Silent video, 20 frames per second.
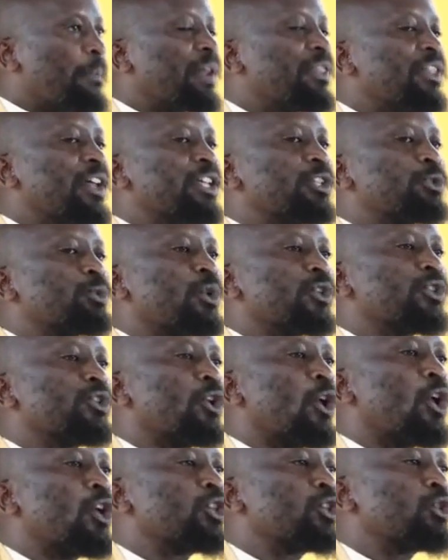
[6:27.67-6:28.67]
But this was
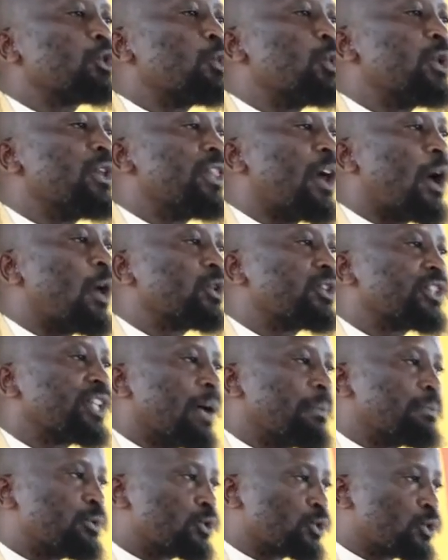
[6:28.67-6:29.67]
not without
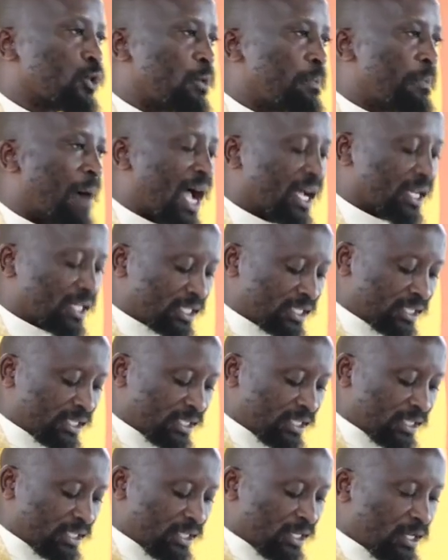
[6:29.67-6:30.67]
some
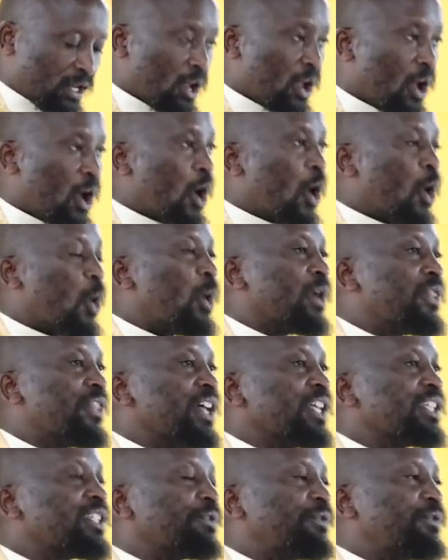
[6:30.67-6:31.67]
drawbacks. When
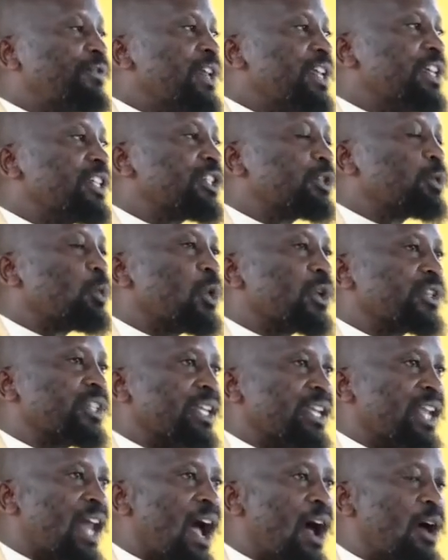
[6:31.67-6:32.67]
this feast was
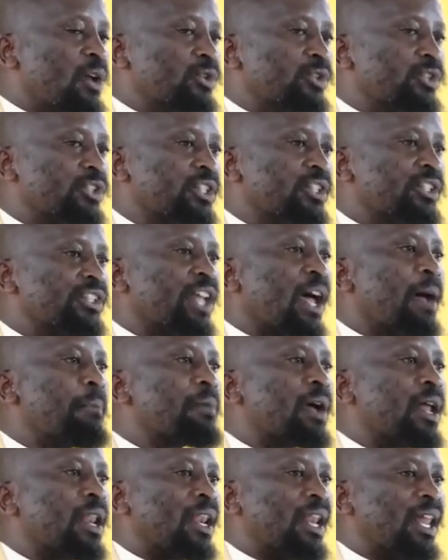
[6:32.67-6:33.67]
announced,
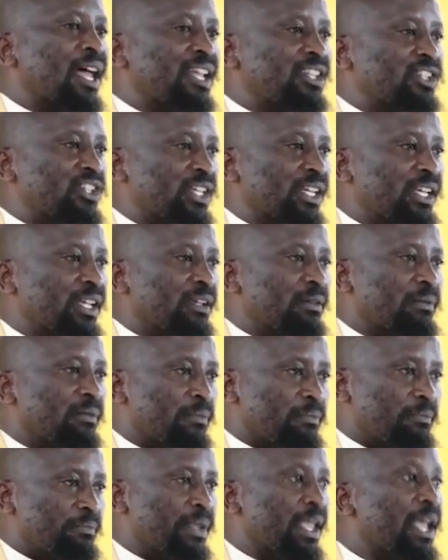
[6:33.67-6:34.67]
some clergy,
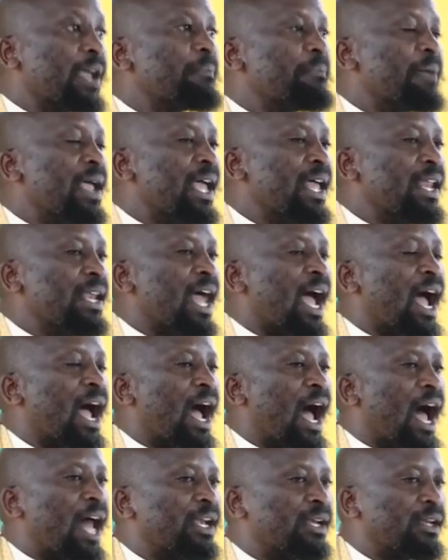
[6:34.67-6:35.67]
being men
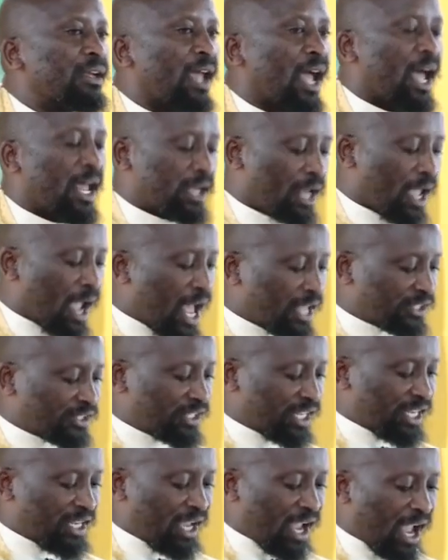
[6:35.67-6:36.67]
and as
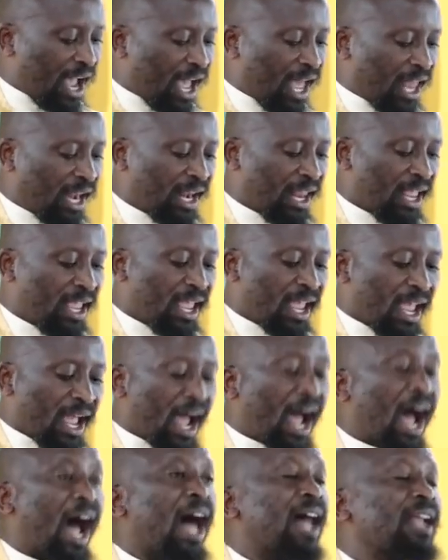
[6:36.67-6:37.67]
they are,
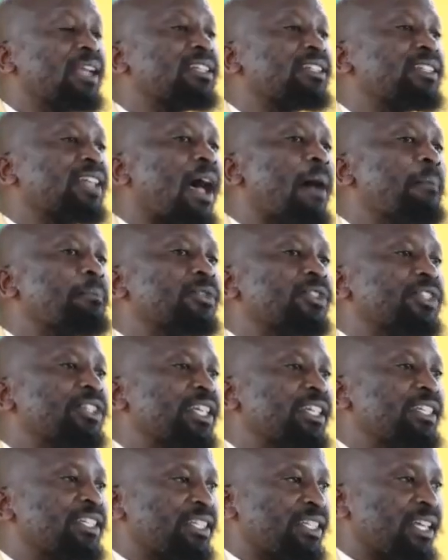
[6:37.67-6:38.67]
and some
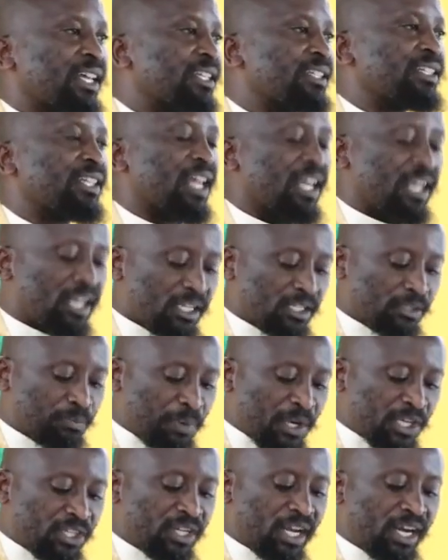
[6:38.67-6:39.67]
sisters, and
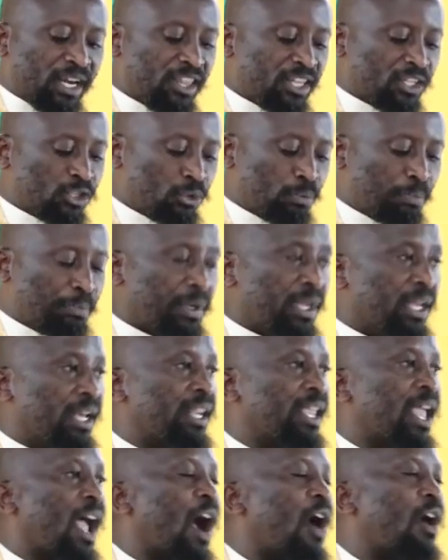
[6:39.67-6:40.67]
especially the
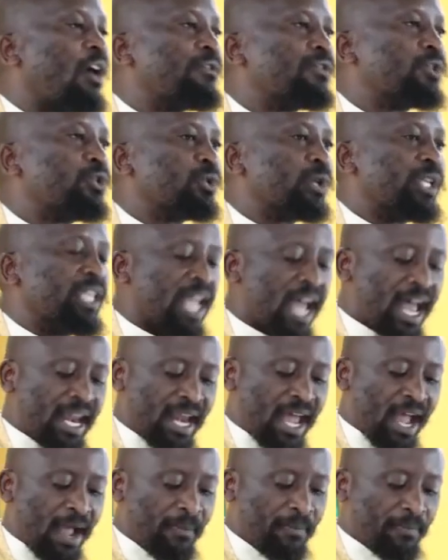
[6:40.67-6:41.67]
superior of
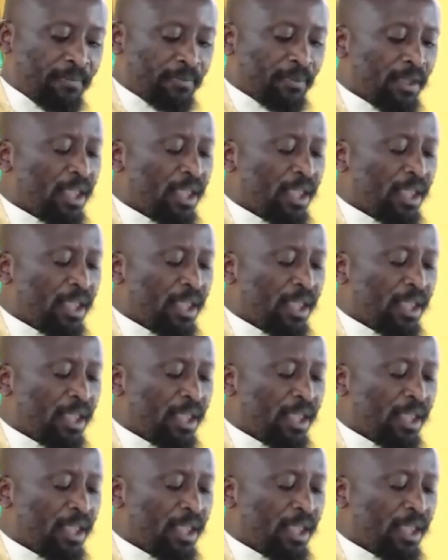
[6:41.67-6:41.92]
Juliana,